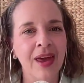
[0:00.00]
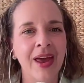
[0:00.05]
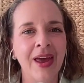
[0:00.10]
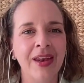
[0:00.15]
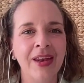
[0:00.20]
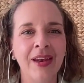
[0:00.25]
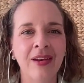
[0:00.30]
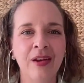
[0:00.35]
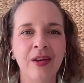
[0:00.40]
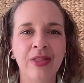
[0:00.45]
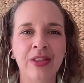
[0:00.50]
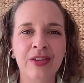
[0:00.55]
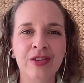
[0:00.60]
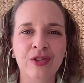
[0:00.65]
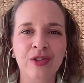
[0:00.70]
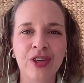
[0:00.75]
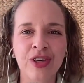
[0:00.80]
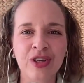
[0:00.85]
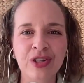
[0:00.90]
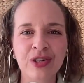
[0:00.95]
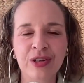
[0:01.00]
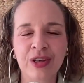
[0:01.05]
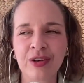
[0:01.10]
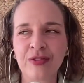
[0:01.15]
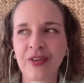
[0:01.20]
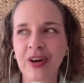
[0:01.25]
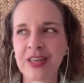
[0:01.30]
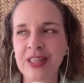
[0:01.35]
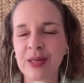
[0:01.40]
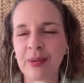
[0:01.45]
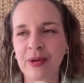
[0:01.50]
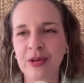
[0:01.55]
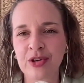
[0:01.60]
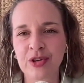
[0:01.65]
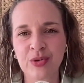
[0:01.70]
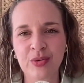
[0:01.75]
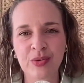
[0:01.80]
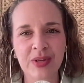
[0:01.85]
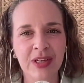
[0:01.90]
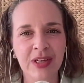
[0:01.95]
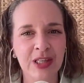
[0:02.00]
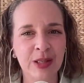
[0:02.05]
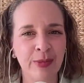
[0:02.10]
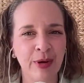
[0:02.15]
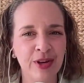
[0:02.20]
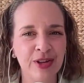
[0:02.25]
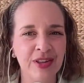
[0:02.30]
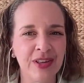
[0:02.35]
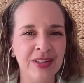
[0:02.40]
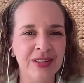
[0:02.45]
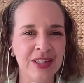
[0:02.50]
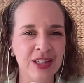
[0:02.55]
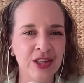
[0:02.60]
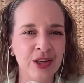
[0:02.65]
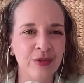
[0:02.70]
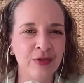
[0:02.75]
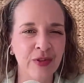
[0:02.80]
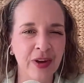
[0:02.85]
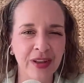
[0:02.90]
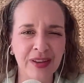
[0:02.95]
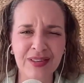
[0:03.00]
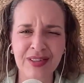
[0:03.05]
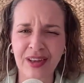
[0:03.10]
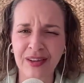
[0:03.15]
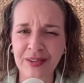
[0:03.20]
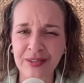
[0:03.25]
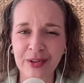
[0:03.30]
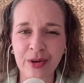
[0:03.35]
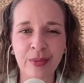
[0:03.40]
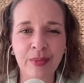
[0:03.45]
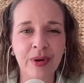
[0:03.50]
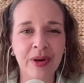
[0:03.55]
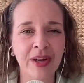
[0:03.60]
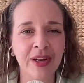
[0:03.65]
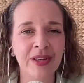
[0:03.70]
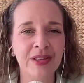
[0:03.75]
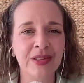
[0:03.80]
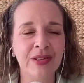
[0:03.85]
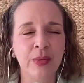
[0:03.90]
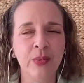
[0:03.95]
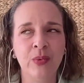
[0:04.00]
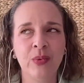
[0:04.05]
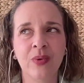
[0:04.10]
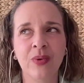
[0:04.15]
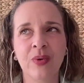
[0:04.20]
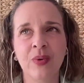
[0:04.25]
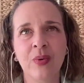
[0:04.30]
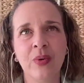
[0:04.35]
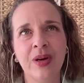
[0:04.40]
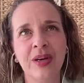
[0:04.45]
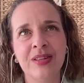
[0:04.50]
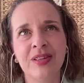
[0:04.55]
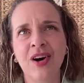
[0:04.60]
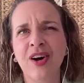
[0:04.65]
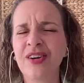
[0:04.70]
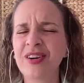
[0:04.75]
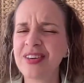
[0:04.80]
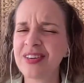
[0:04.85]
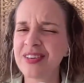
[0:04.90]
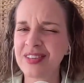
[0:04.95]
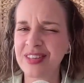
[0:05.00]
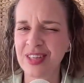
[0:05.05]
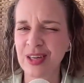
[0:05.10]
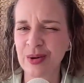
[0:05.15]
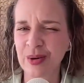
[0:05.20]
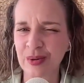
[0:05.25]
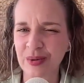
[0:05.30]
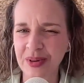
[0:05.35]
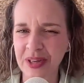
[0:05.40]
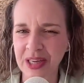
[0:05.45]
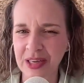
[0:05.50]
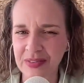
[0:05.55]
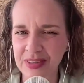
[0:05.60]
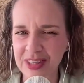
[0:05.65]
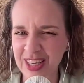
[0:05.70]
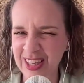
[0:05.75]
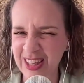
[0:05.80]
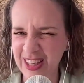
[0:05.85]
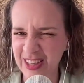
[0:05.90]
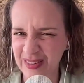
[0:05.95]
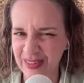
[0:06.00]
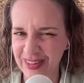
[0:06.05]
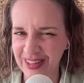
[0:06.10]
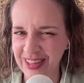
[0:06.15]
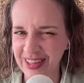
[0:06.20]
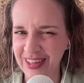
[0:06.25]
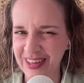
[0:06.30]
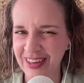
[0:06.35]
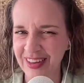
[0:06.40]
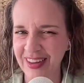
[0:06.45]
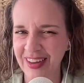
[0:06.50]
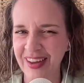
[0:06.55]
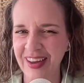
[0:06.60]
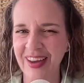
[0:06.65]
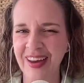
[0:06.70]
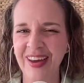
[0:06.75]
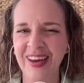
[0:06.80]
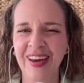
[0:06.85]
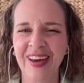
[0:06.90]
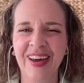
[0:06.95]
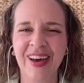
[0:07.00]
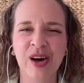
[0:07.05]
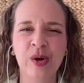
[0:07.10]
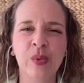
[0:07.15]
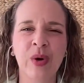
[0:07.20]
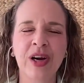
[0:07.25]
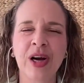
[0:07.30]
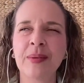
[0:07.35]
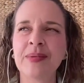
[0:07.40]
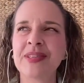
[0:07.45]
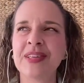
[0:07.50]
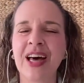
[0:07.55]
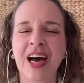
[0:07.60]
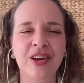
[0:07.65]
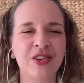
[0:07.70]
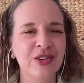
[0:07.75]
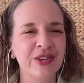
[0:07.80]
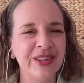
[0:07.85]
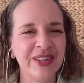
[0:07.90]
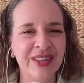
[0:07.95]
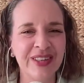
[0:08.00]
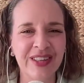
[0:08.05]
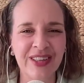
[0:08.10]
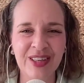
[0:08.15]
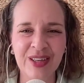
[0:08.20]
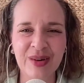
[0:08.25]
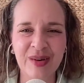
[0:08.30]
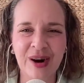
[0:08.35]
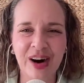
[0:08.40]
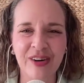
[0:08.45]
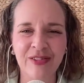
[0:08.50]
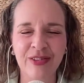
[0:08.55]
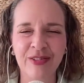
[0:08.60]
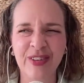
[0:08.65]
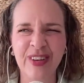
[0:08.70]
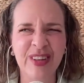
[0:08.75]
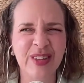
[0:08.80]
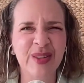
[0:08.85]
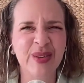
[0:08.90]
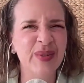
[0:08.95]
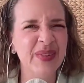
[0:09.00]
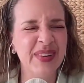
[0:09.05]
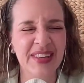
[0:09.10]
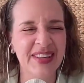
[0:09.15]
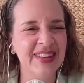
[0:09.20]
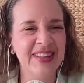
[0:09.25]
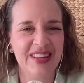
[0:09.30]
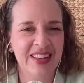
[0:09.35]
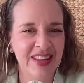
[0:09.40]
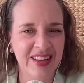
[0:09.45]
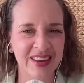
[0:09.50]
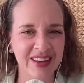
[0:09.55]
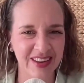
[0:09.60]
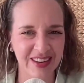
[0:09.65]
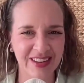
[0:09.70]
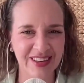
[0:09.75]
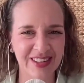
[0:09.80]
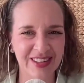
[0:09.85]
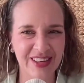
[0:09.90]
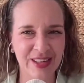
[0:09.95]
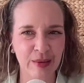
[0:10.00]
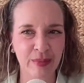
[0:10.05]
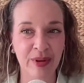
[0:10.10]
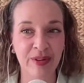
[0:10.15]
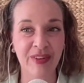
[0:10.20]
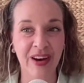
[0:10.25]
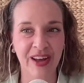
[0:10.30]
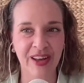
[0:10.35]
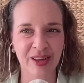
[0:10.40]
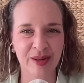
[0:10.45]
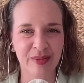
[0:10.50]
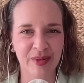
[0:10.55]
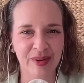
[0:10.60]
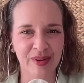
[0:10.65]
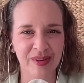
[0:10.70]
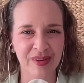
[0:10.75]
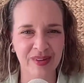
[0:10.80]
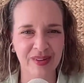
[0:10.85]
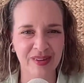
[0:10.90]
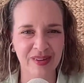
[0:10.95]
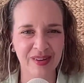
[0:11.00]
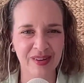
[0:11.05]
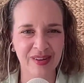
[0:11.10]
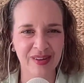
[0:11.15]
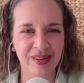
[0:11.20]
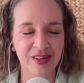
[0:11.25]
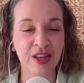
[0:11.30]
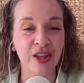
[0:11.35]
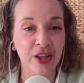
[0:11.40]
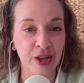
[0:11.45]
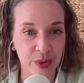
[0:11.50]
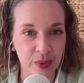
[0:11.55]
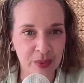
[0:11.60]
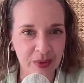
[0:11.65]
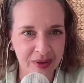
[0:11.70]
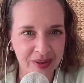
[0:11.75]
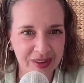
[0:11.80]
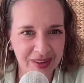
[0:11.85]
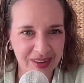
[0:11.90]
And this traditional advice about choosing a specialization fails also because it's hard to see your own gifts clearly. What comes naturally to you often feels too easy to be valuable to you.